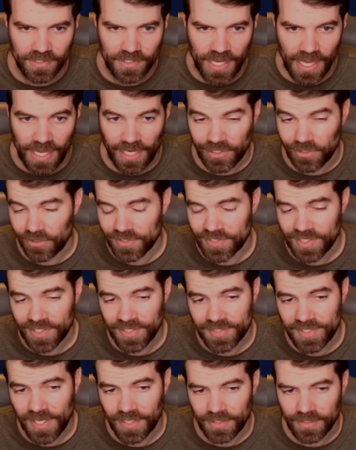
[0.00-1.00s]
accuracy
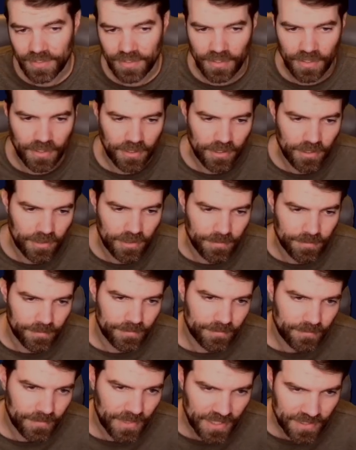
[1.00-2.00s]
set on
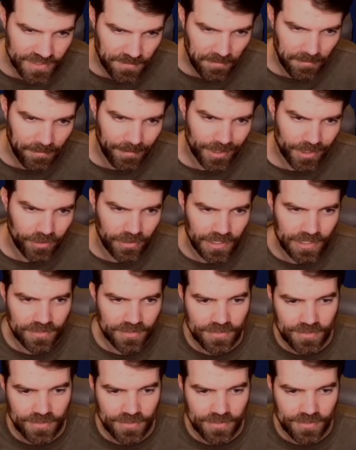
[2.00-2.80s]
some of my units.